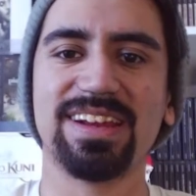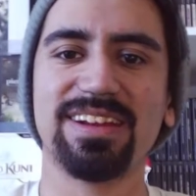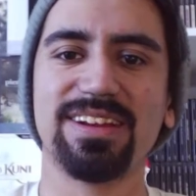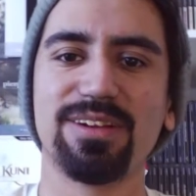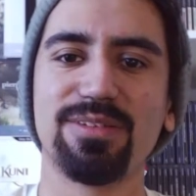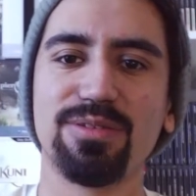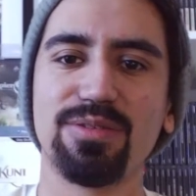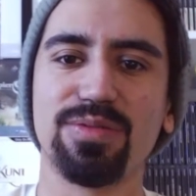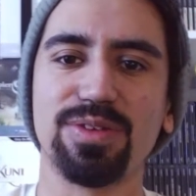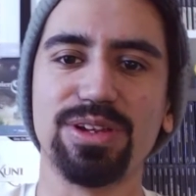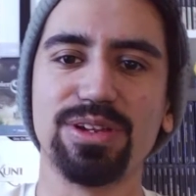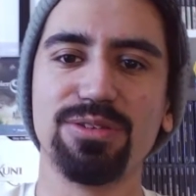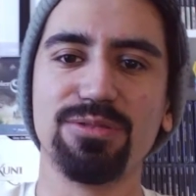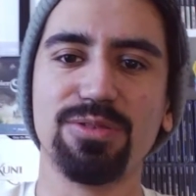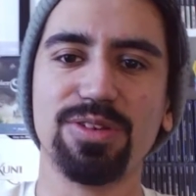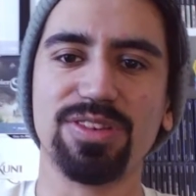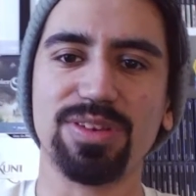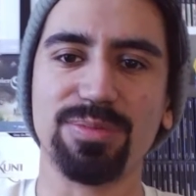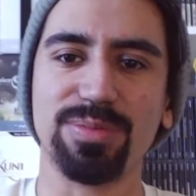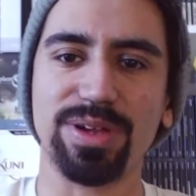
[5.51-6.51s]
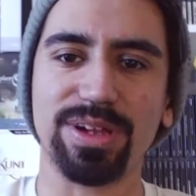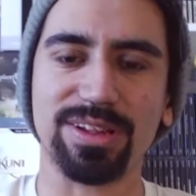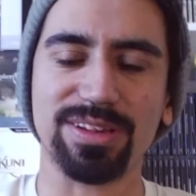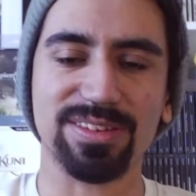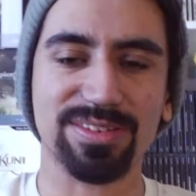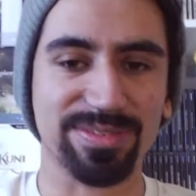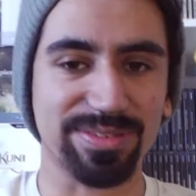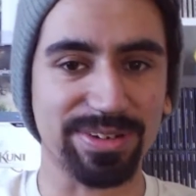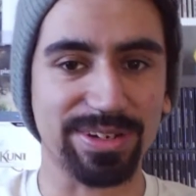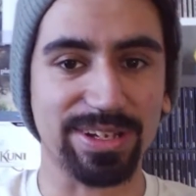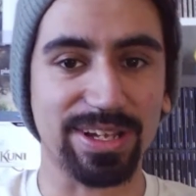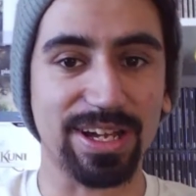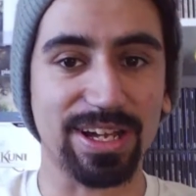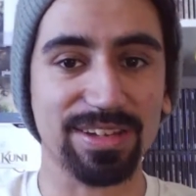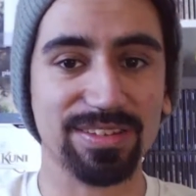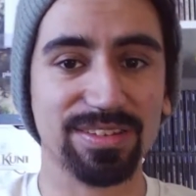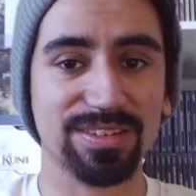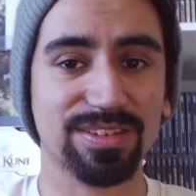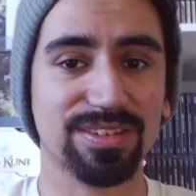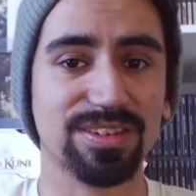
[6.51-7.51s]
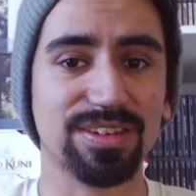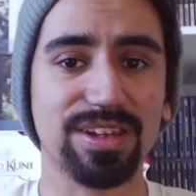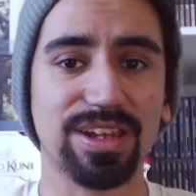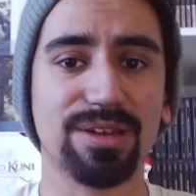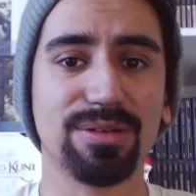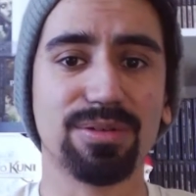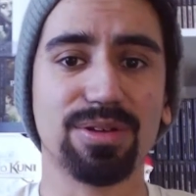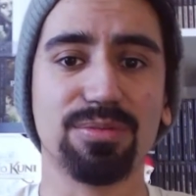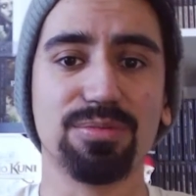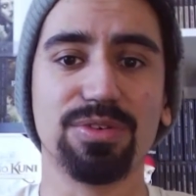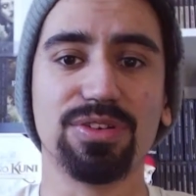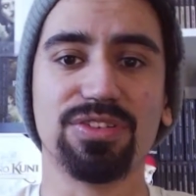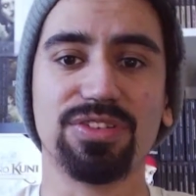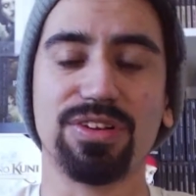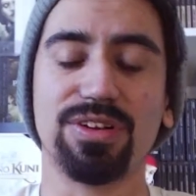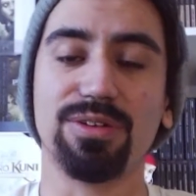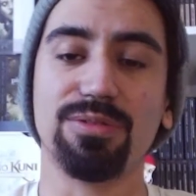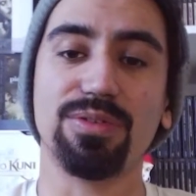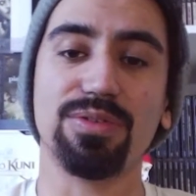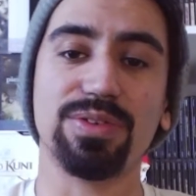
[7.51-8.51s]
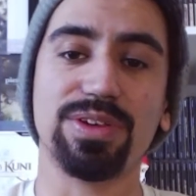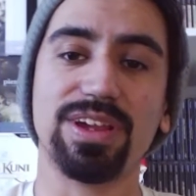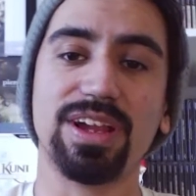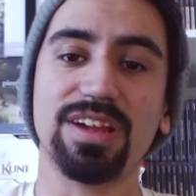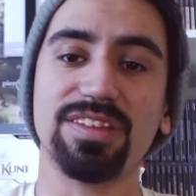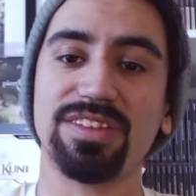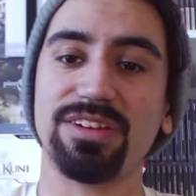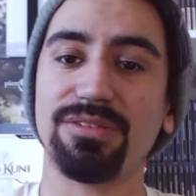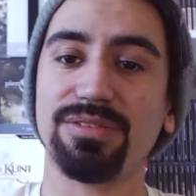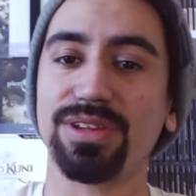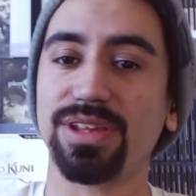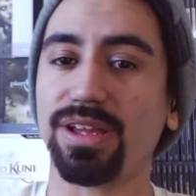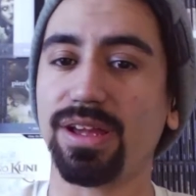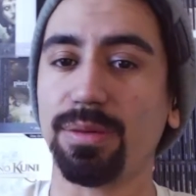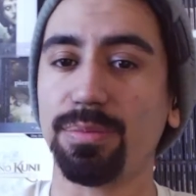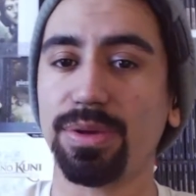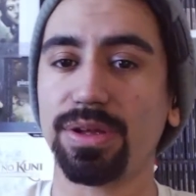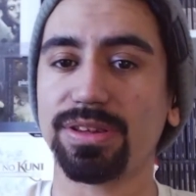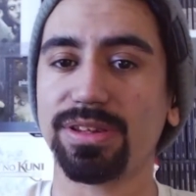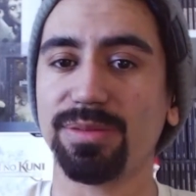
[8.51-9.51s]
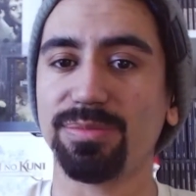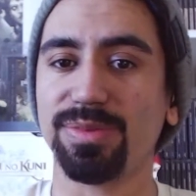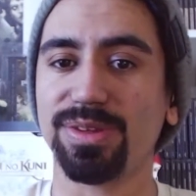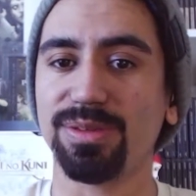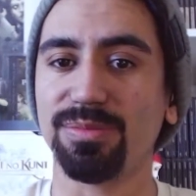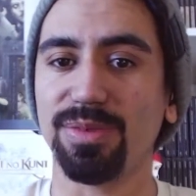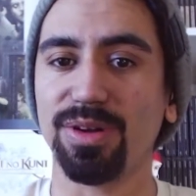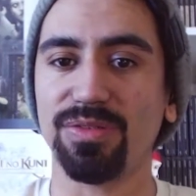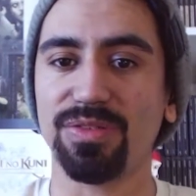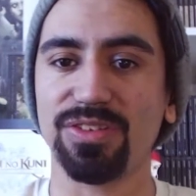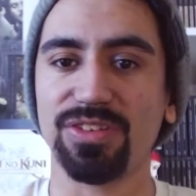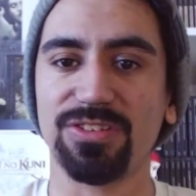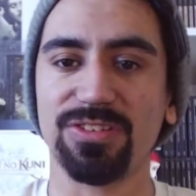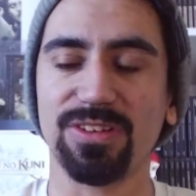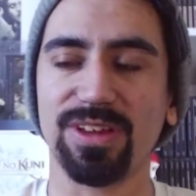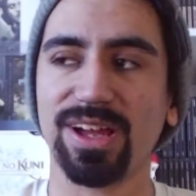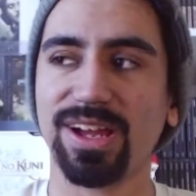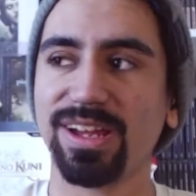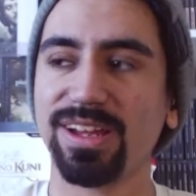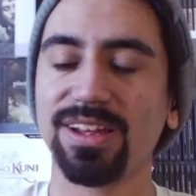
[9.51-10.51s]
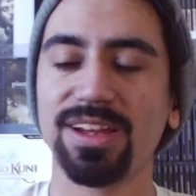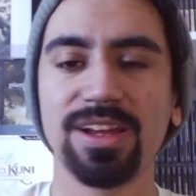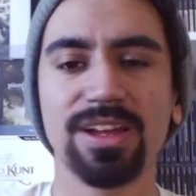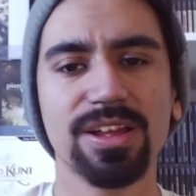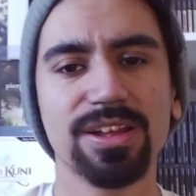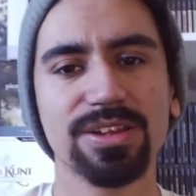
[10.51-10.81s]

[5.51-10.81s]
Dan here with a new recent pickups for you guys, and today I'm going to be sharing with you guys everything I picked up in the month of July.